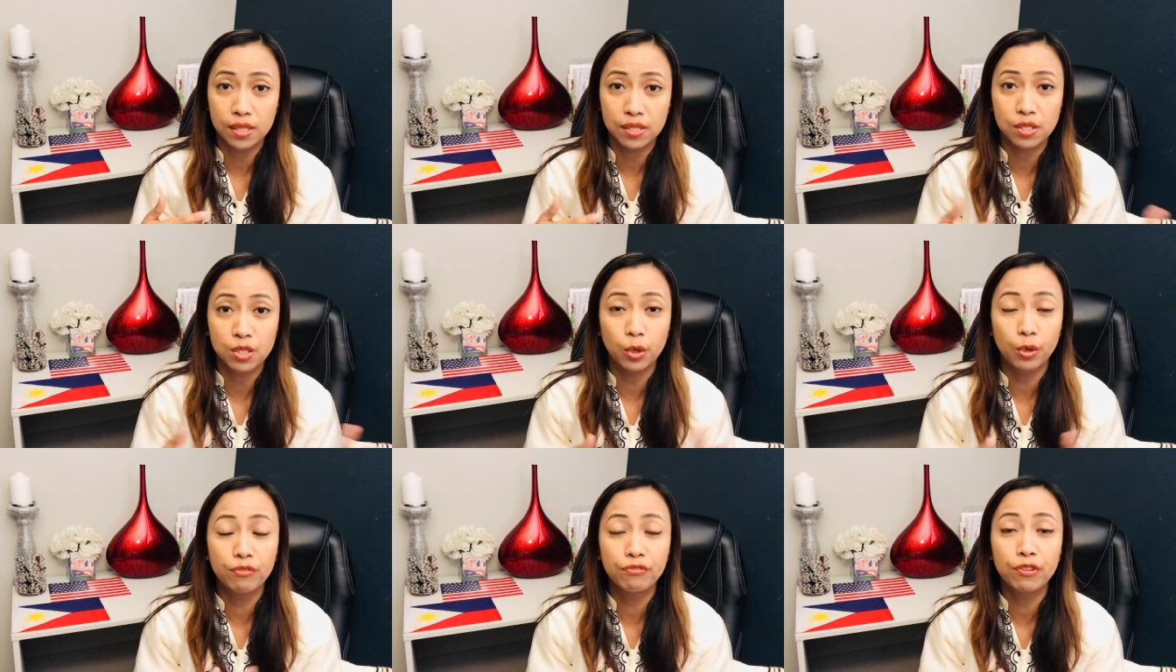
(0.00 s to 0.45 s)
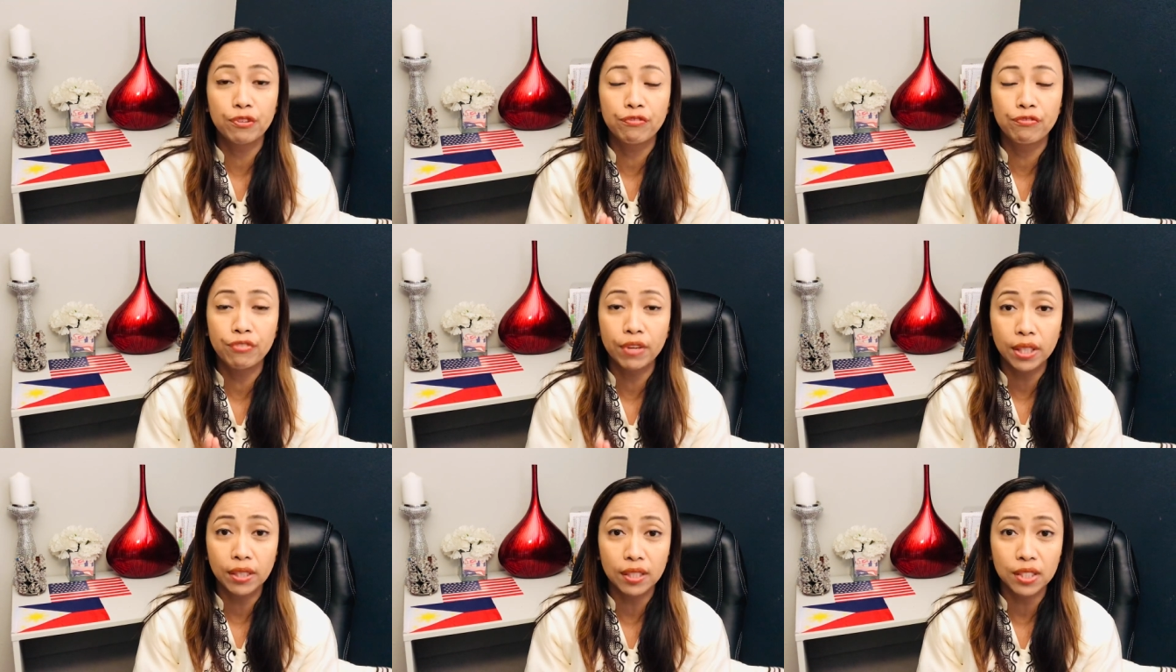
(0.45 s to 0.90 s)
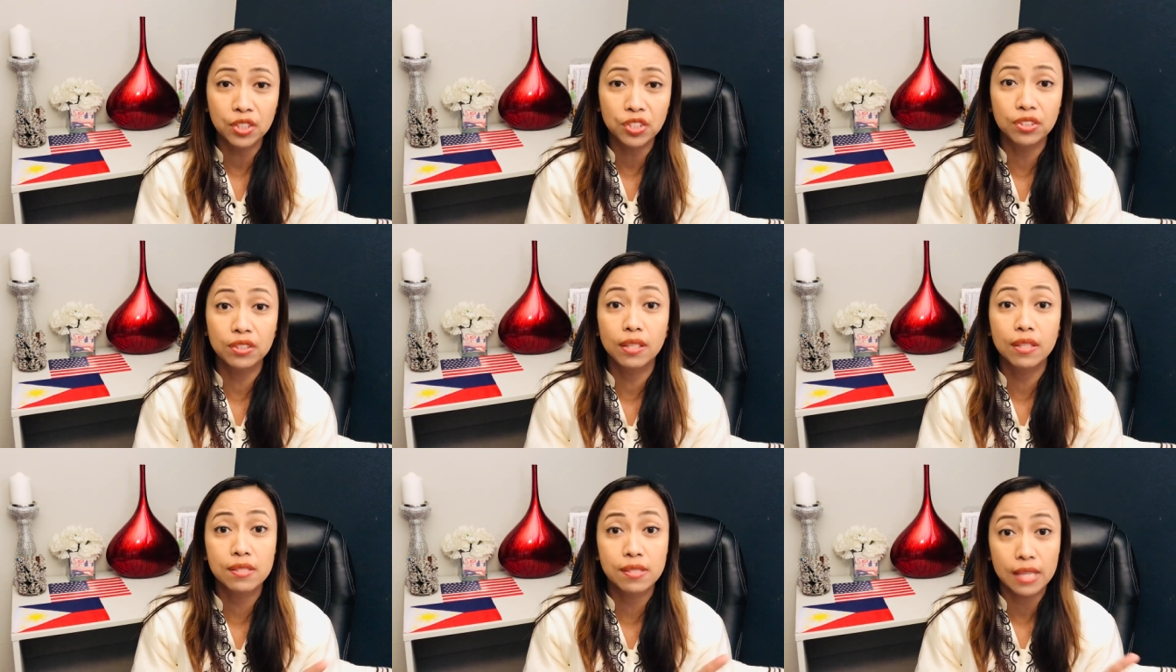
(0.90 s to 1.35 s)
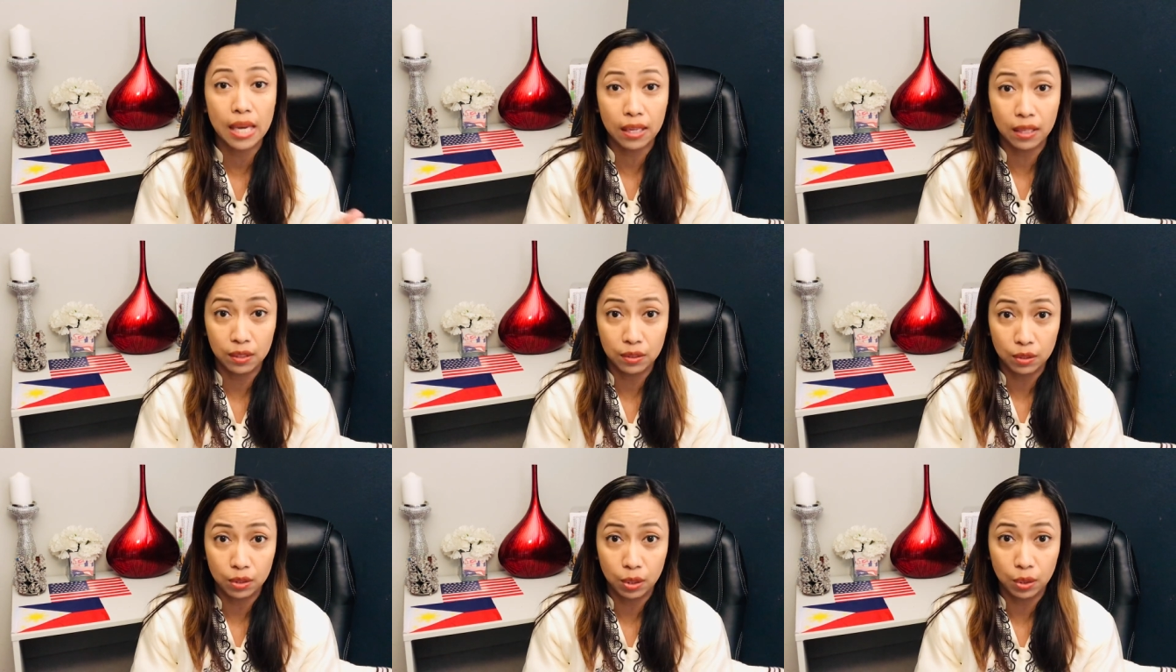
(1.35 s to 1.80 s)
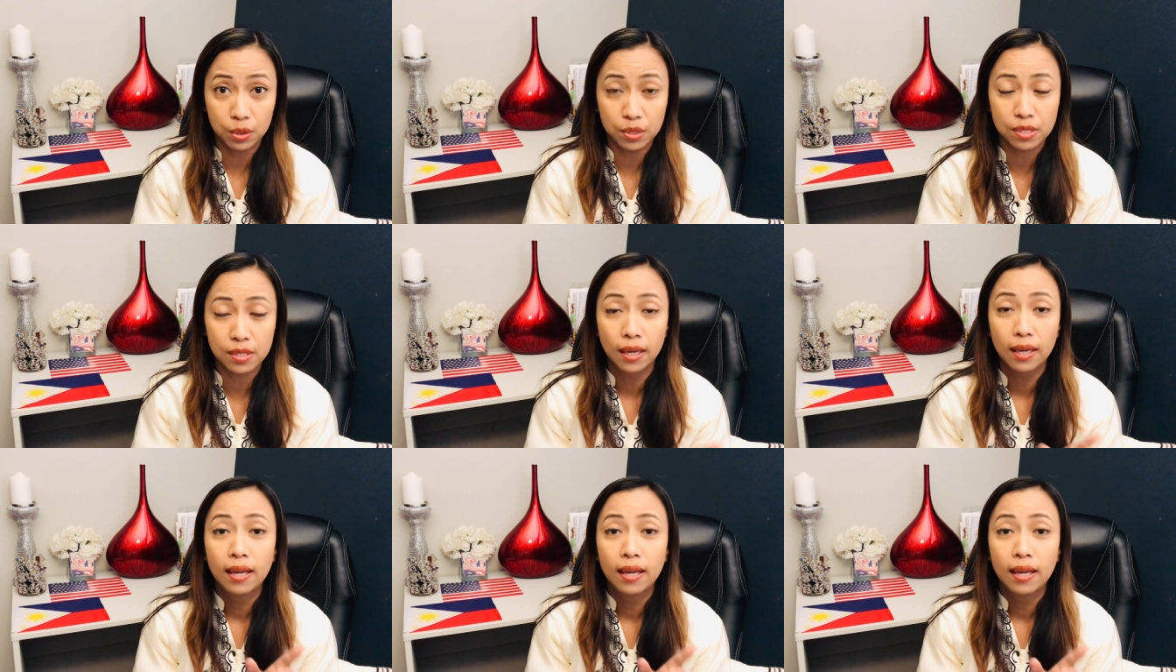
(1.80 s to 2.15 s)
So if you finish the second dose